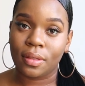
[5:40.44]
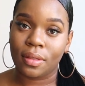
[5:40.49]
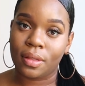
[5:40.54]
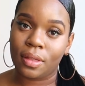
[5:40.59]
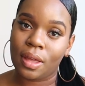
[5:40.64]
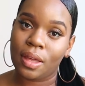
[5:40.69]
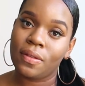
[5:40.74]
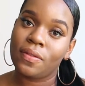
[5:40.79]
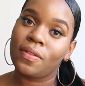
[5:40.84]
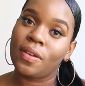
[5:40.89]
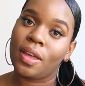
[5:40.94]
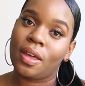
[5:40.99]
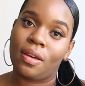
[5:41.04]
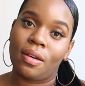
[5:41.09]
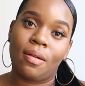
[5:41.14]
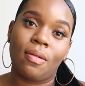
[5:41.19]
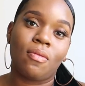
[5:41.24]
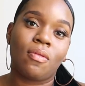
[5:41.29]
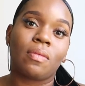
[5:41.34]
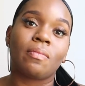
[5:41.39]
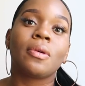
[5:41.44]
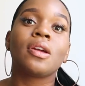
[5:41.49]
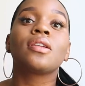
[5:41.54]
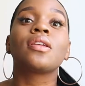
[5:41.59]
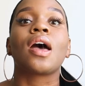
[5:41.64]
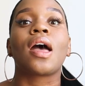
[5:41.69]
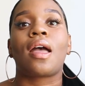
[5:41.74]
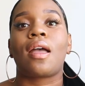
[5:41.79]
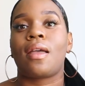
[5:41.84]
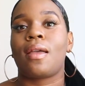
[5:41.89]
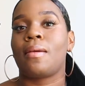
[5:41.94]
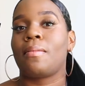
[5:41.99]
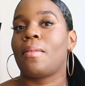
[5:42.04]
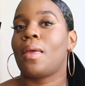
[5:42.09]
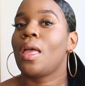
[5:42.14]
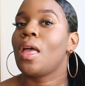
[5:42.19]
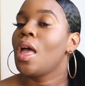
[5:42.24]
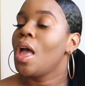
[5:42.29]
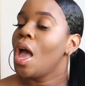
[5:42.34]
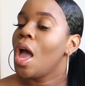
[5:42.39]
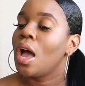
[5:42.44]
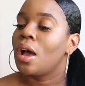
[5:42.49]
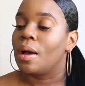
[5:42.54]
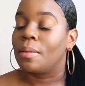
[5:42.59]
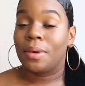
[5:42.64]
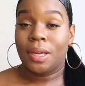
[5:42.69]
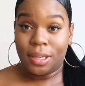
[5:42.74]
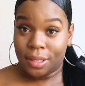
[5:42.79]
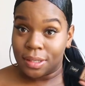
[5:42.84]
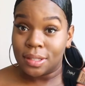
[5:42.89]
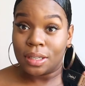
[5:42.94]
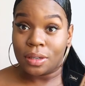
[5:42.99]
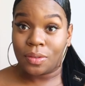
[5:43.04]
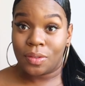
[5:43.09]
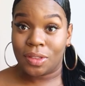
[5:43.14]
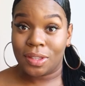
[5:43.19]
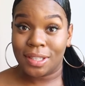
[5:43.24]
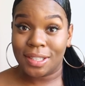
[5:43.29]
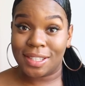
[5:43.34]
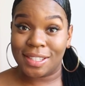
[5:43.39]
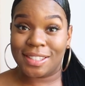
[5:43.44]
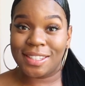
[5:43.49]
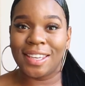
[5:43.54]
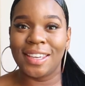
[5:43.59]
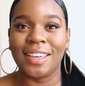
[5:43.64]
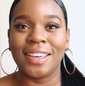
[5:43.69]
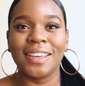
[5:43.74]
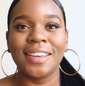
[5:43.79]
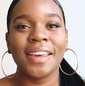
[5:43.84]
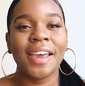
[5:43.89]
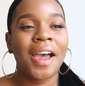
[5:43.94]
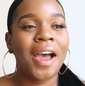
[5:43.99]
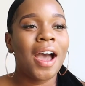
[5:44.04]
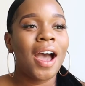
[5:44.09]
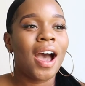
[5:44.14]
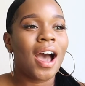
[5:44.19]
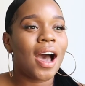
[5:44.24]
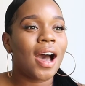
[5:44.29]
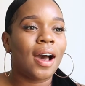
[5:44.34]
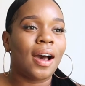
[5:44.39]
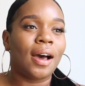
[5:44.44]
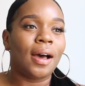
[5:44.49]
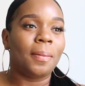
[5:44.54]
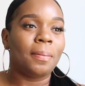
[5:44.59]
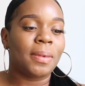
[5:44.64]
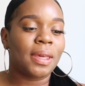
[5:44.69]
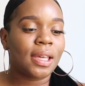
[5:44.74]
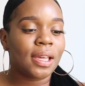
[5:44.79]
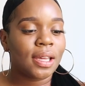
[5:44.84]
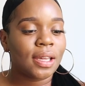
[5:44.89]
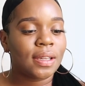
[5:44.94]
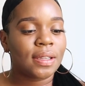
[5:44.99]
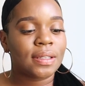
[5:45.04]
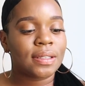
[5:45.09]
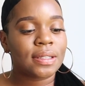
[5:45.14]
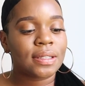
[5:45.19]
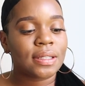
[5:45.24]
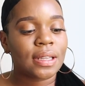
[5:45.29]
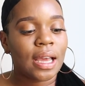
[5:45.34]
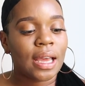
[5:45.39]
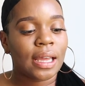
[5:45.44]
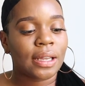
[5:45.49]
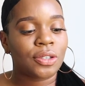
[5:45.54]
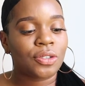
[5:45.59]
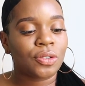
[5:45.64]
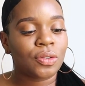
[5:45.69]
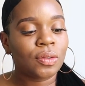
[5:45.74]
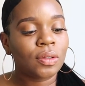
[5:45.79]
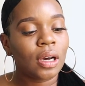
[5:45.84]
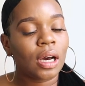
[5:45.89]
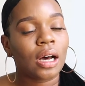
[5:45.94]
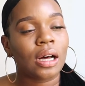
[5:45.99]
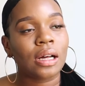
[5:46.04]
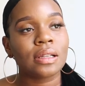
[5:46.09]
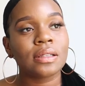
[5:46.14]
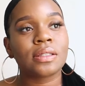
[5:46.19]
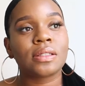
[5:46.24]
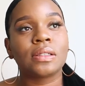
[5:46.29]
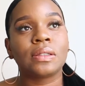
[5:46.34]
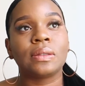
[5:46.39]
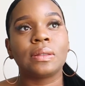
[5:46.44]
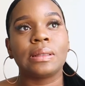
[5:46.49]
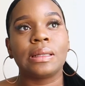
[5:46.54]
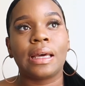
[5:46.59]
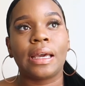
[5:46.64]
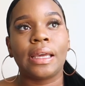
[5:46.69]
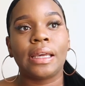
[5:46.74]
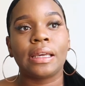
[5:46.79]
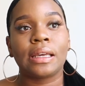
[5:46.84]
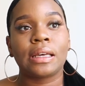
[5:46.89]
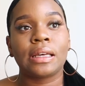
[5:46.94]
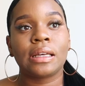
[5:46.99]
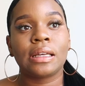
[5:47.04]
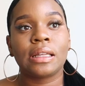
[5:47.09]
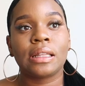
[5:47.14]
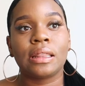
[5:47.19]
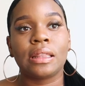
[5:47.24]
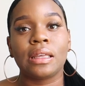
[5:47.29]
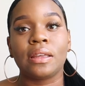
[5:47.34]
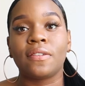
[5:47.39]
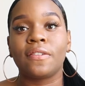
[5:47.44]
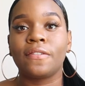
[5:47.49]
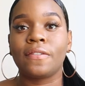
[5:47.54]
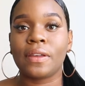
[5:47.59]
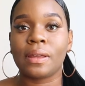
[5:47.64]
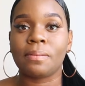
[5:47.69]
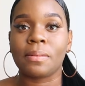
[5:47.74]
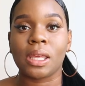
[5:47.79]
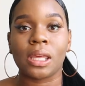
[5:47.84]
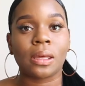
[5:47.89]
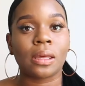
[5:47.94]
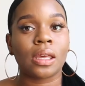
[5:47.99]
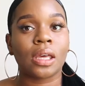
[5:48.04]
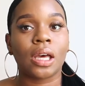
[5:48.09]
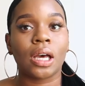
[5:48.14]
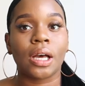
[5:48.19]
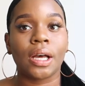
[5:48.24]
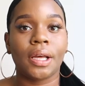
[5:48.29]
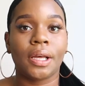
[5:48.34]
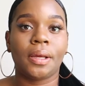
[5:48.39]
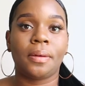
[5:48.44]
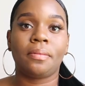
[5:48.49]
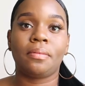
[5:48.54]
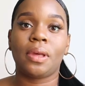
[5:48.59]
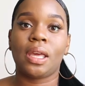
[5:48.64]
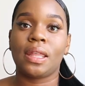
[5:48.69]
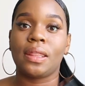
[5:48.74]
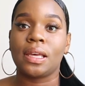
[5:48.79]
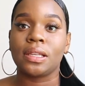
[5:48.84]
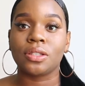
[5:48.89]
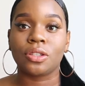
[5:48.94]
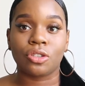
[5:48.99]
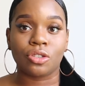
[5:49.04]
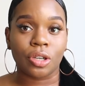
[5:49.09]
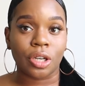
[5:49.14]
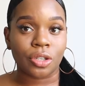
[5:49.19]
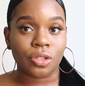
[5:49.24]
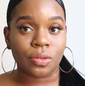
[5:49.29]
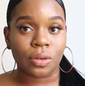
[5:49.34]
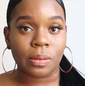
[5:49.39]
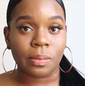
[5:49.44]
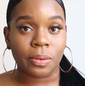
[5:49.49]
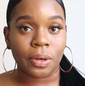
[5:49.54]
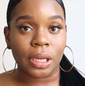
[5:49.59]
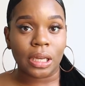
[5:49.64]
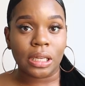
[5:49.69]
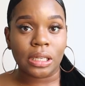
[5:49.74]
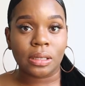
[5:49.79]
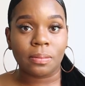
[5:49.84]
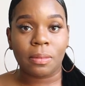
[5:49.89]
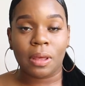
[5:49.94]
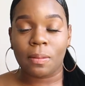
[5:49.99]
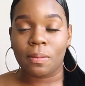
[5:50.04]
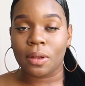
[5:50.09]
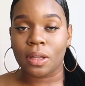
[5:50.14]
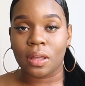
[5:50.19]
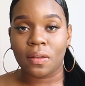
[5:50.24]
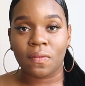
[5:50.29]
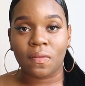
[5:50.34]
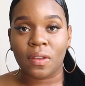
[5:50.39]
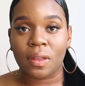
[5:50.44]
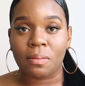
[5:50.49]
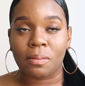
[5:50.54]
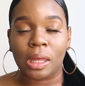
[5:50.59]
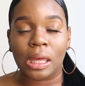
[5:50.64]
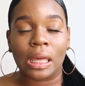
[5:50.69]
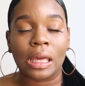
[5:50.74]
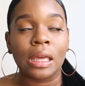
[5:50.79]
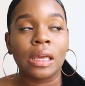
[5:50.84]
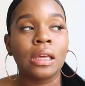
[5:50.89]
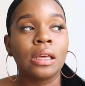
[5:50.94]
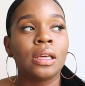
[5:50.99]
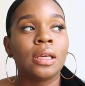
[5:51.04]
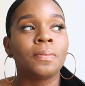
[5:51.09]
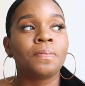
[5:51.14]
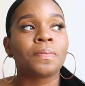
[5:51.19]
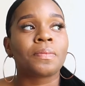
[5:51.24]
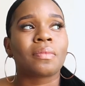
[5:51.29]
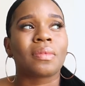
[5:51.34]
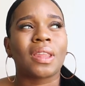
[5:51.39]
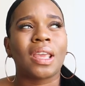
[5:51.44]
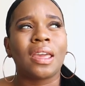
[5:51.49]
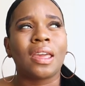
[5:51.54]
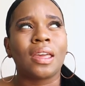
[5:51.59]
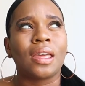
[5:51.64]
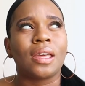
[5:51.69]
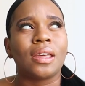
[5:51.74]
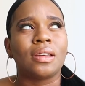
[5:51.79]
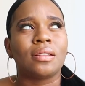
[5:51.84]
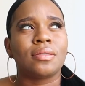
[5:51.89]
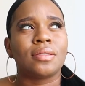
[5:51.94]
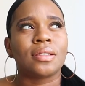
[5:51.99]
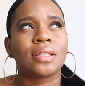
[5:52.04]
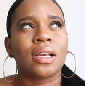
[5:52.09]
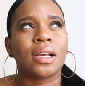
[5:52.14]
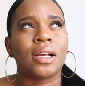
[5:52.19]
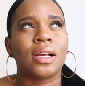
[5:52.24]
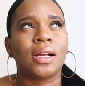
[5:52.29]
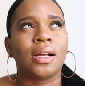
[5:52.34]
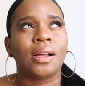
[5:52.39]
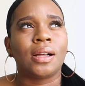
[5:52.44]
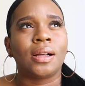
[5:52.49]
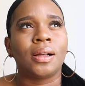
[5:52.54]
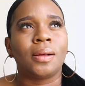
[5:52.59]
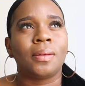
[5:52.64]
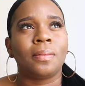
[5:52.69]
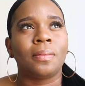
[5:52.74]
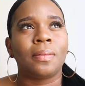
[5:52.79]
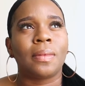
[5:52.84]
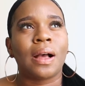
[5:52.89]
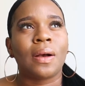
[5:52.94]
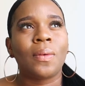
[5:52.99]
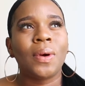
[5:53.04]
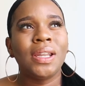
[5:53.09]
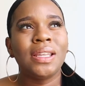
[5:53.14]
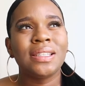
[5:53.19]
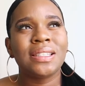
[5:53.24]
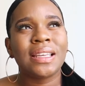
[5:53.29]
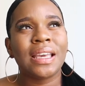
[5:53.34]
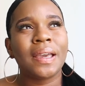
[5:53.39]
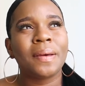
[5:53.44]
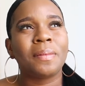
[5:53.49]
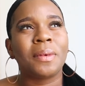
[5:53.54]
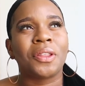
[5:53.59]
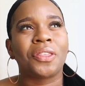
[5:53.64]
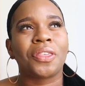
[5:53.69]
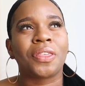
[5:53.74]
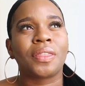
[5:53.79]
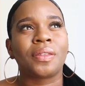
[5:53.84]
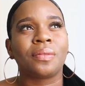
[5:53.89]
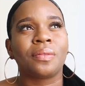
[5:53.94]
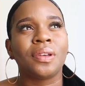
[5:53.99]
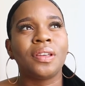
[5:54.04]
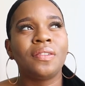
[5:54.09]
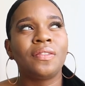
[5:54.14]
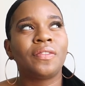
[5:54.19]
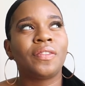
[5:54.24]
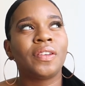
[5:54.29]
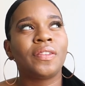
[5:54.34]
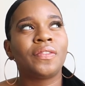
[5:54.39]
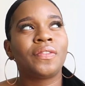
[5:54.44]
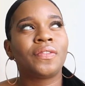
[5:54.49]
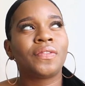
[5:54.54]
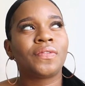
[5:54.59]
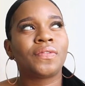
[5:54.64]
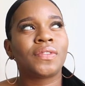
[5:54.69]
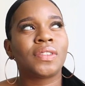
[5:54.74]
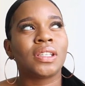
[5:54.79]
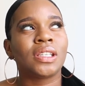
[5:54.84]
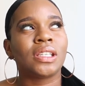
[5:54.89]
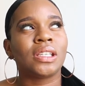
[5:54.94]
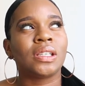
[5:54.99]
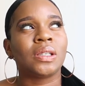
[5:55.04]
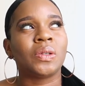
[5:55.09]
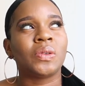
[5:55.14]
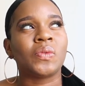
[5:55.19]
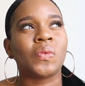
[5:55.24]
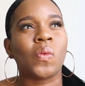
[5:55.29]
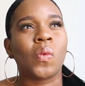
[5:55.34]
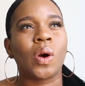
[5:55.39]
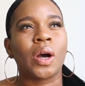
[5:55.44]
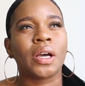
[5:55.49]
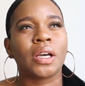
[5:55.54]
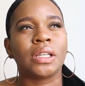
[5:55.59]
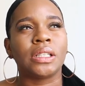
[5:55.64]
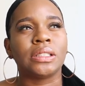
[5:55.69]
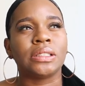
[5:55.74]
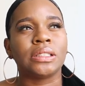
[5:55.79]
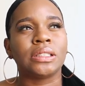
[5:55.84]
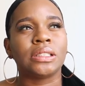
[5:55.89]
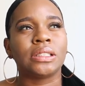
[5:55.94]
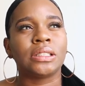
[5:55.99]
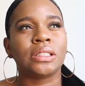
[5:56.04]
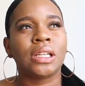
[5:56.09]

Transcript: they fail one more time, I'm gonna stick with this because I do also like the Fit Me, and that's the drugstore brand, Maybelline Fit Me. And I want to say I'm a 351